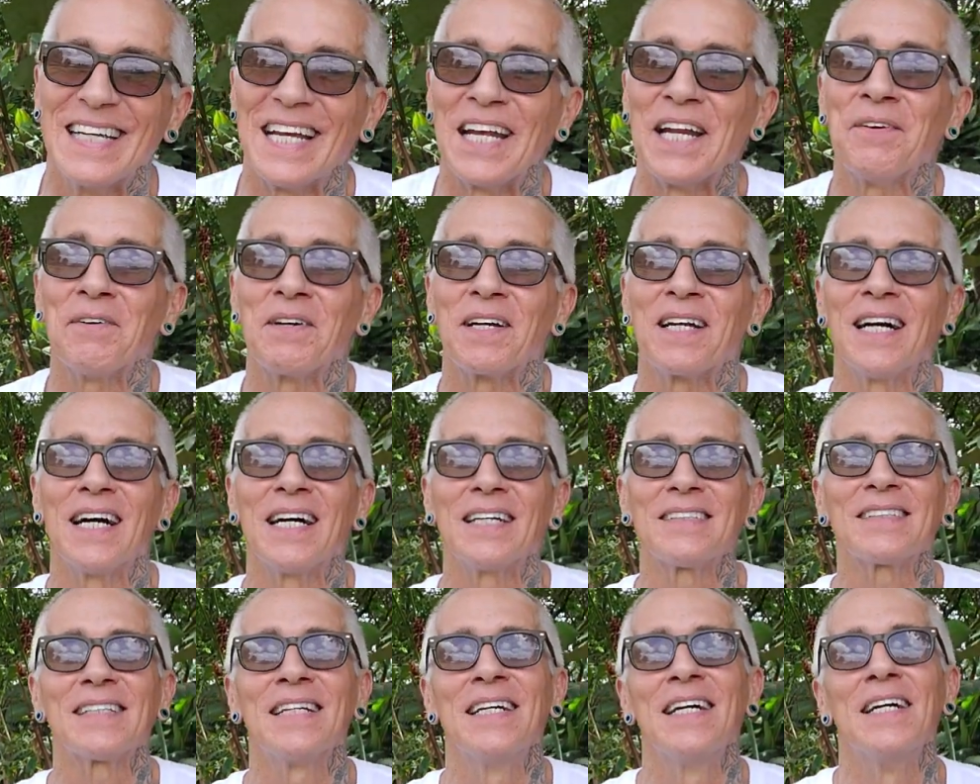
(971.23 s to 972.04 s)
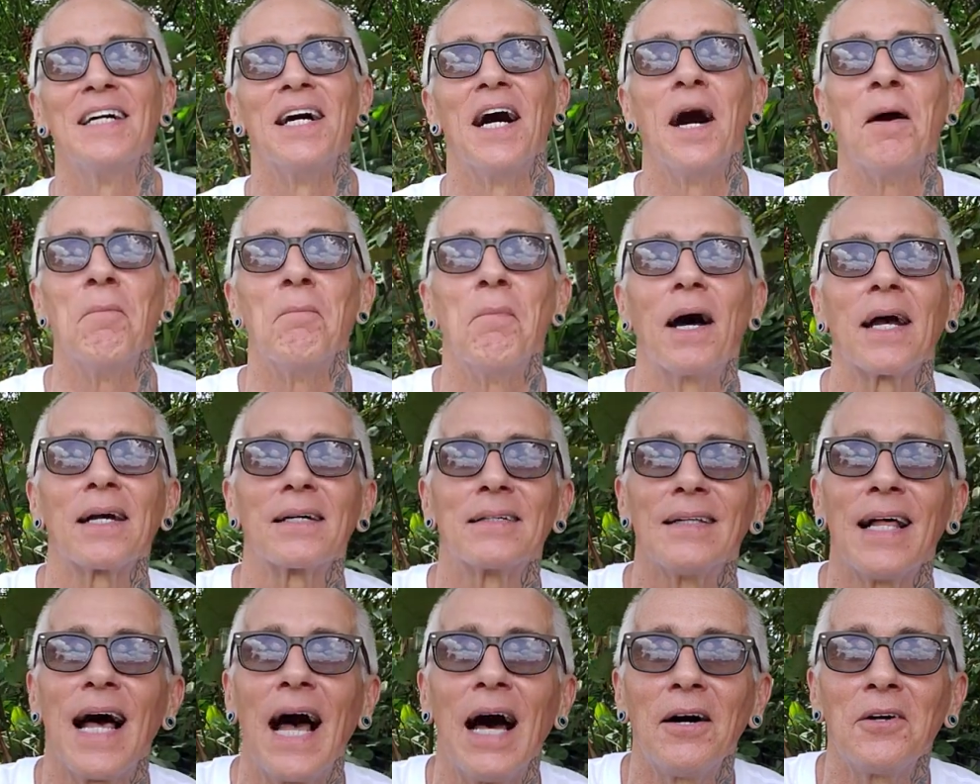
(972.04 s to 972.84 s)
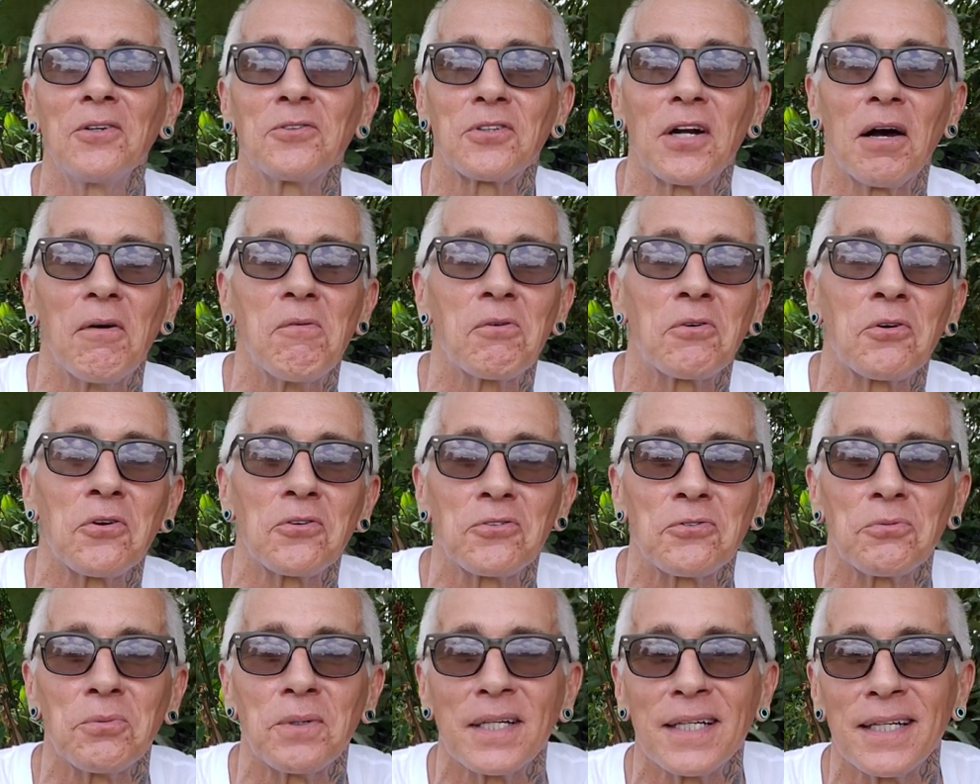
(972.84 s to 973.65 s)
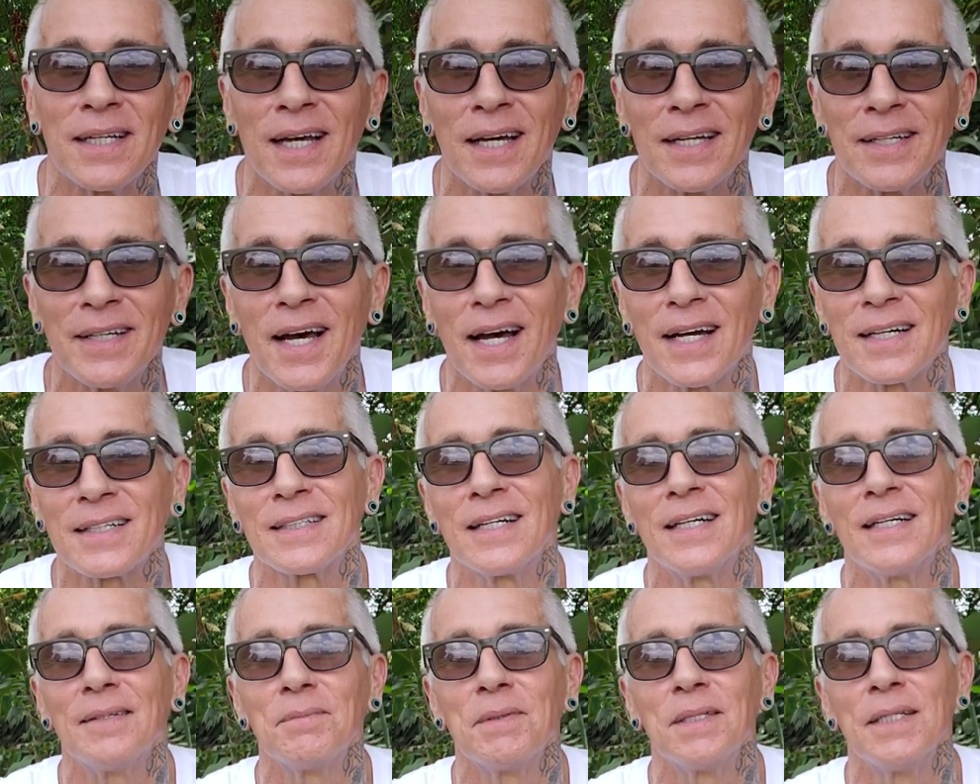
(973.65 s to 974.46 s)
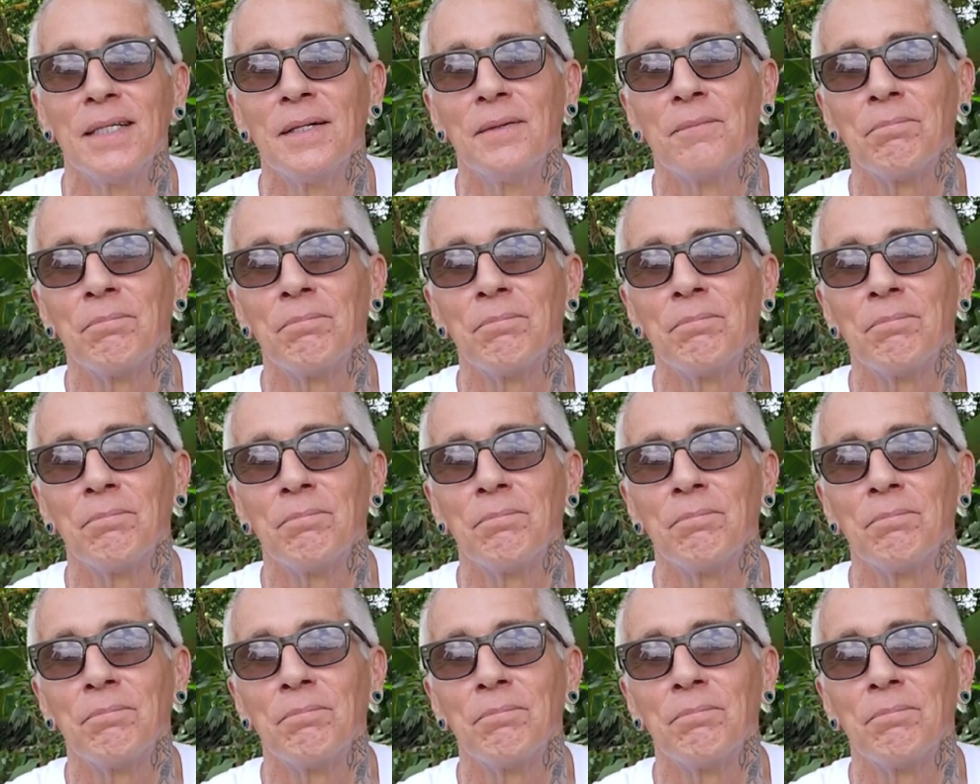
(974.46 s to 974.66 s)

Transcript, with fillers: anyway, guys, I'm Michael Alan, travelcostaricanow.com.